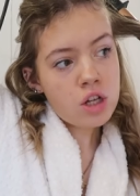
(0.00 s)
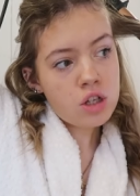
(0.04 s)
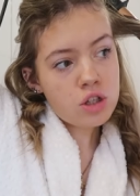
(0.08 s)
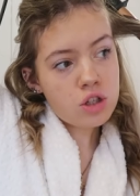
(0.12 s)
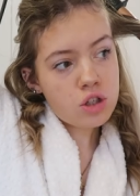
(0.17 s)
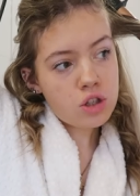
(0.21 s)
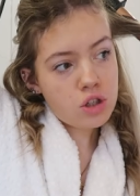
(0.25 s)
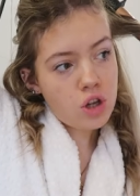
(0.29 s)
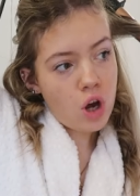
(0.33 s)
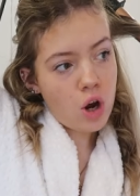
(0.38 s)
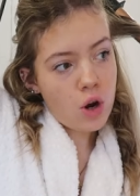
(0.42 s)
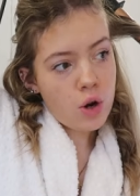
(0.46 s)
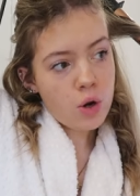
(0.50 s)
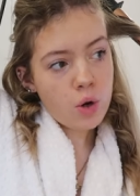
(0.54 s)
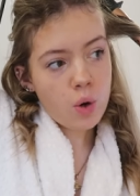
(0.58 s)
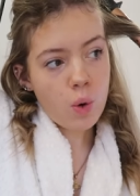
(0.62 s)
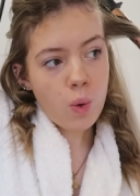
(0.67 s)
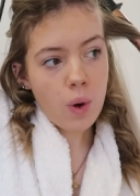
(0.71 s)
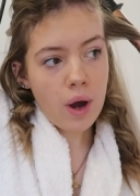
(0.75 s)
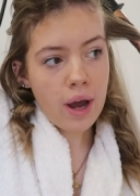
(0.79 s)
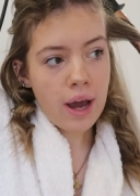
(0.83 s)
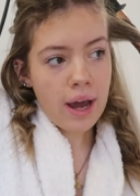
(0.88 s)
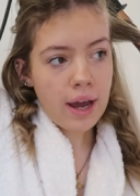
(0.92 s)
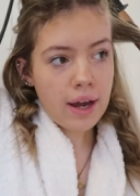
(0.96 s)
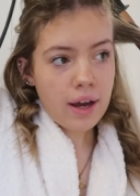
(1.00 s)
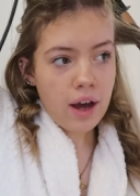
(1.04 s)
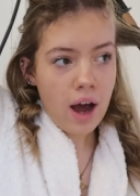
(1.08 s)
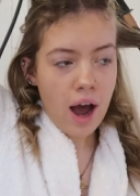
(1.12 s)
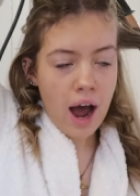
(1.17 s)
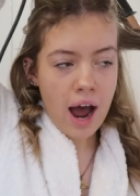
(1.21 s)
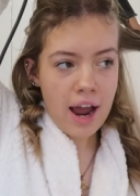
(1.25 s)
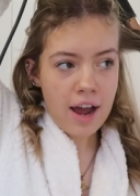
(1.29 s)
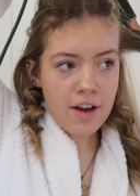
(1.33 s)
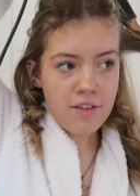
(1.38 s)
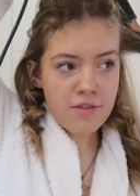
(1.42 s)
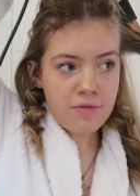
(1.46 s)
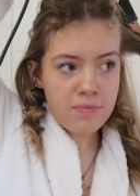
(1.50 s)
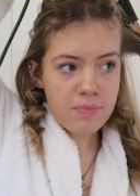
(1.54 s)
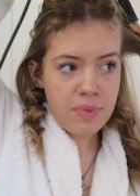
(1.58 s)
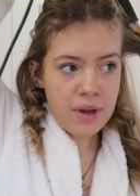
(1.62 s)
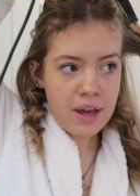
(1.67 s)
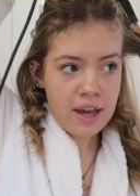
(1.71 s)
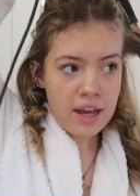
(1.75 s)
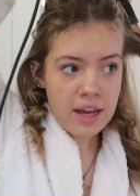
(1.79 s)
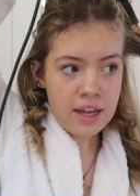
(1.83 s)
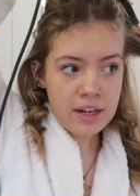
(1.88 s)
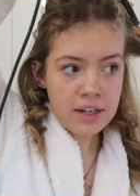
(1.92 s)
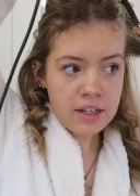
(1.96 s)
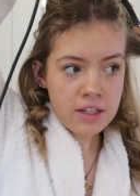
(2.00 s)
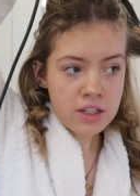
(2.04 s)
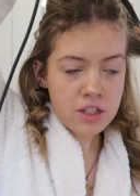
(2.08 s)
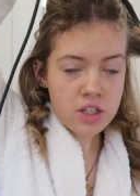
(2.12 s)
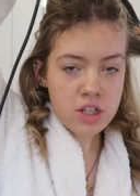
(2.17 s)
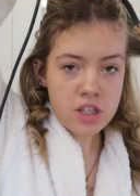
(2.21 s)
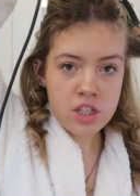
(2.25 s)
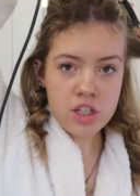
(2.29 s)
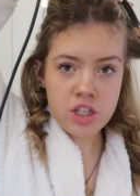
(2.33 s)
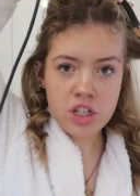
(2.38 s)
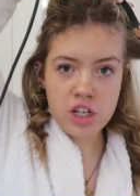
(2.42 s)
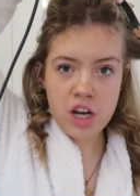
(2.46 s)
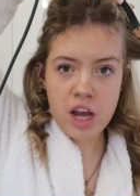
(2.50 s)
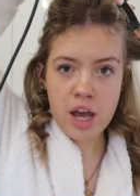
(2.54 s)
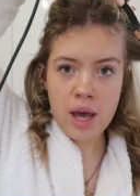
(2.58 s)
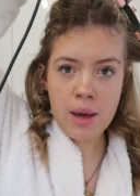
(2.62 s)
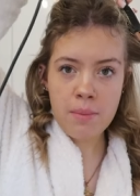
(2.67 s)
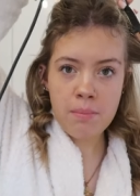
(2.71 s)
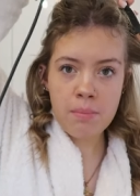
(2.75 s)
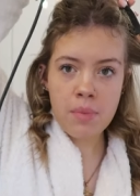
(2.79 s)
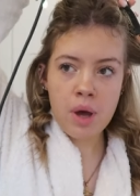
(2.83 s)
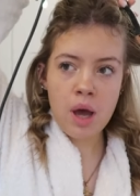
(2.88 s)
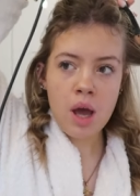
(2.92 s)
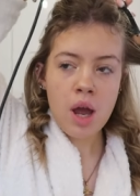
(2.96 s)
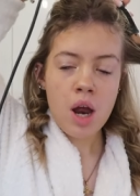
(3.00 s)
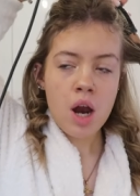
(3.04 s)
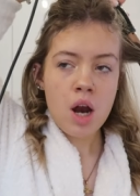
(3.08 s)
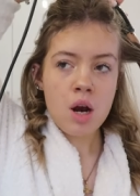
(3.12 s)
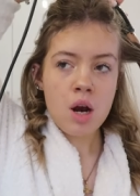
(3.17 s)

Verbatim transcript: so quick. I have been to the gym